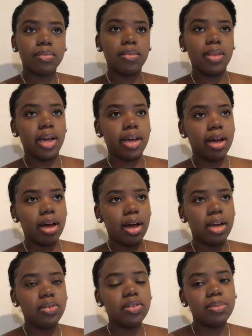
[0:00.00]
insane and stuff
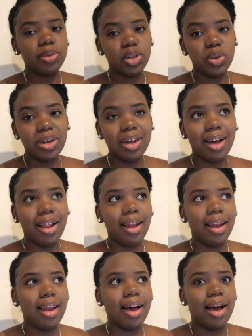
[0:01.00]
that people post
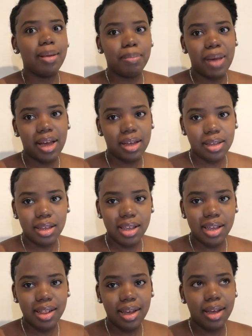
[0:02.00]
sometimes, the ridiculousness.
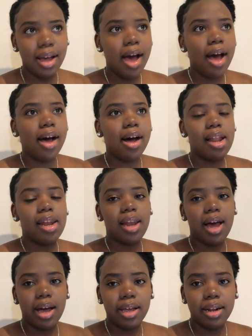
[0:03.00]
And I'm like, bruh,
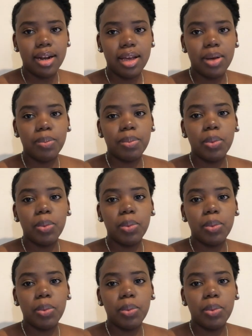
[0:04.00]
what is this